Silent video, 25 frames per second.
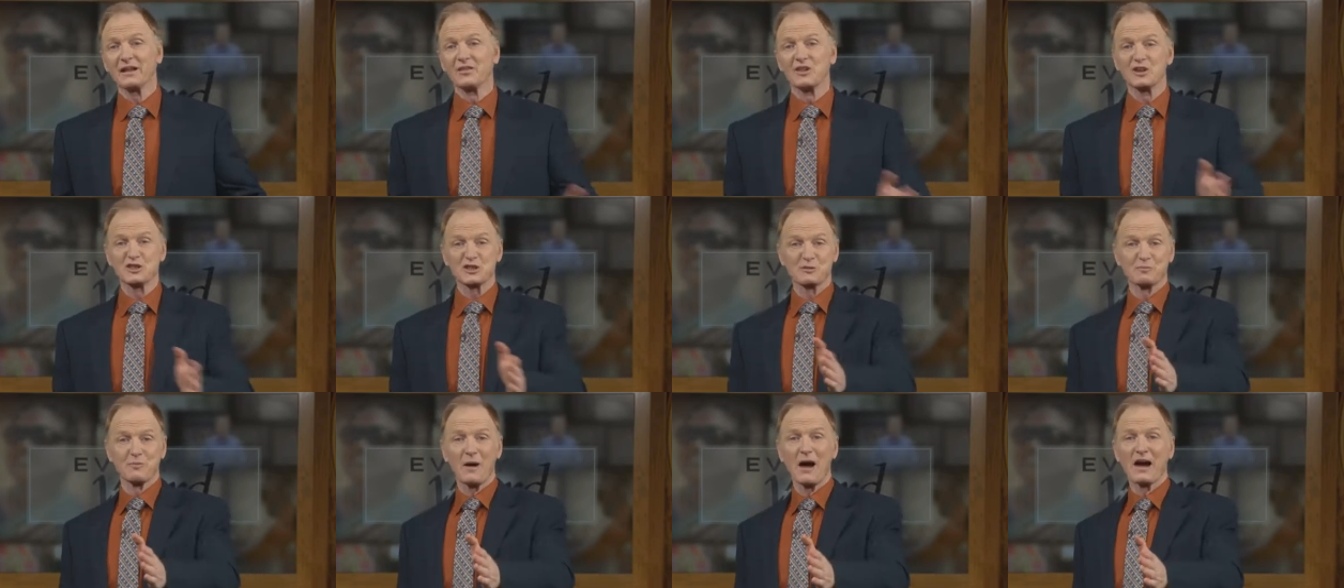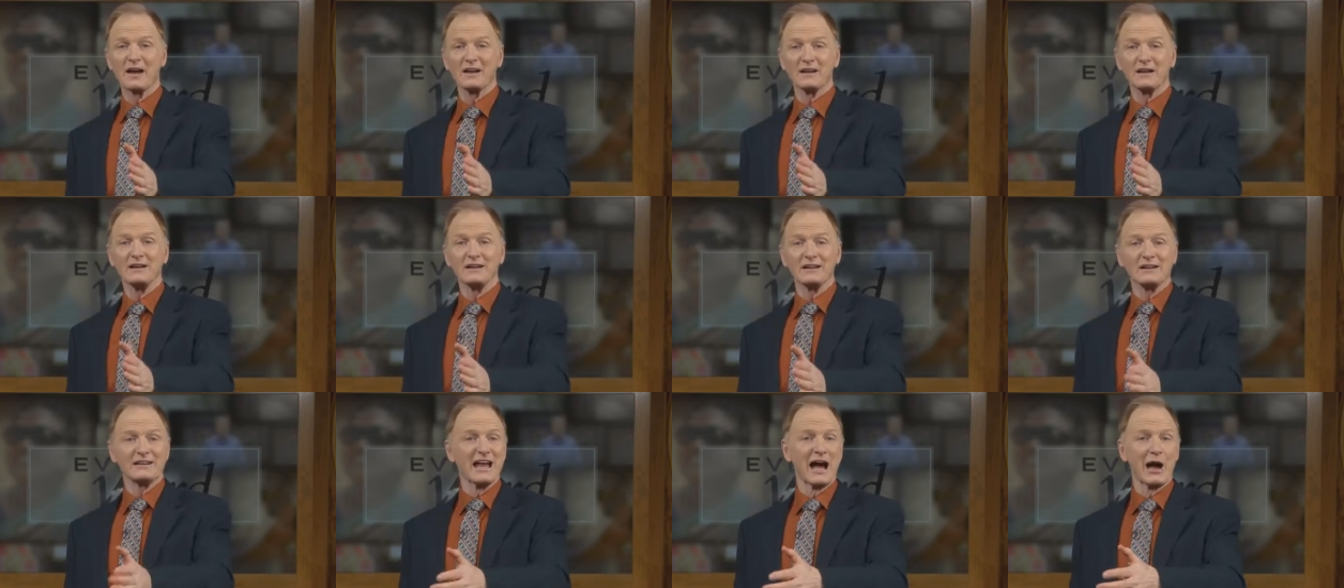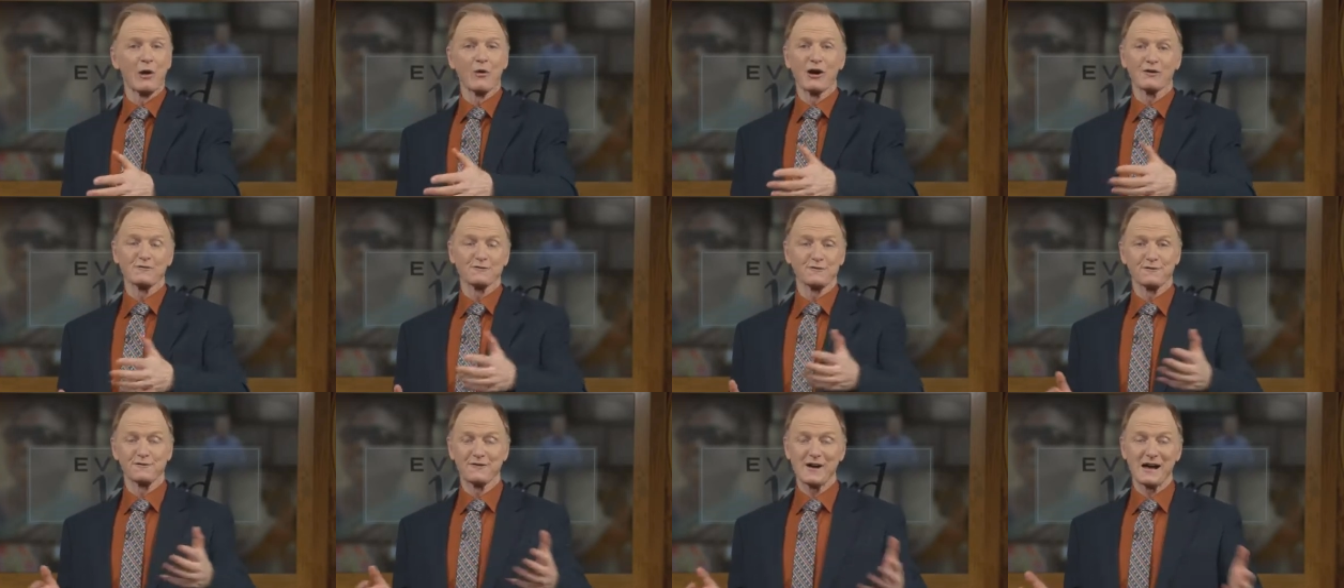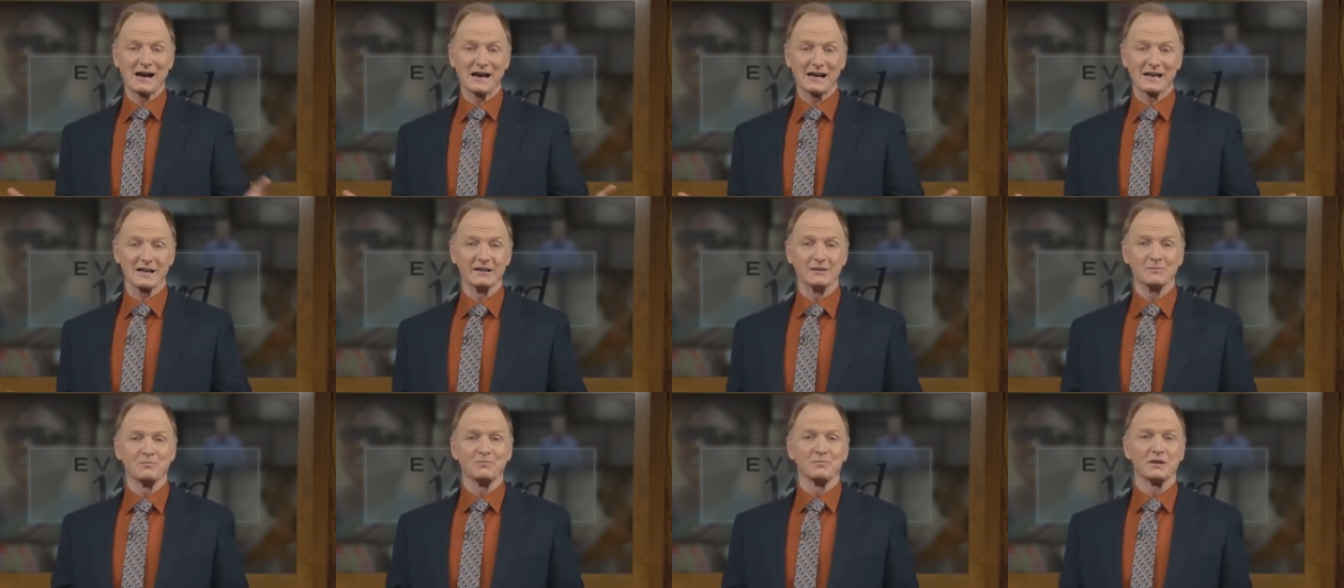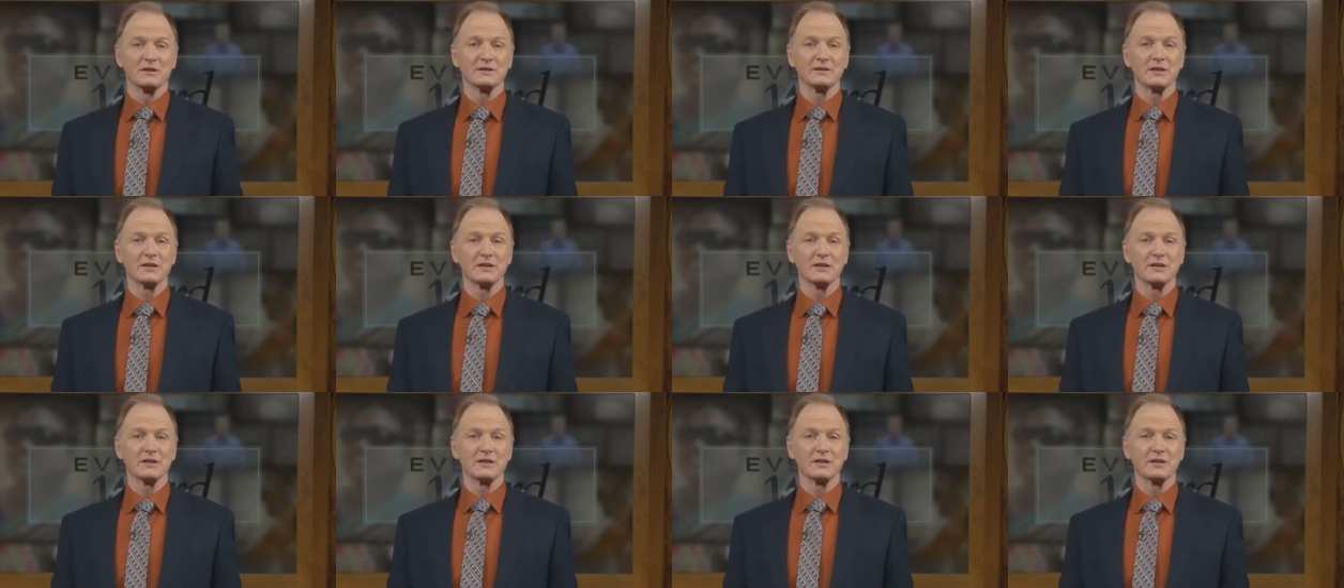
The spider, now on fire,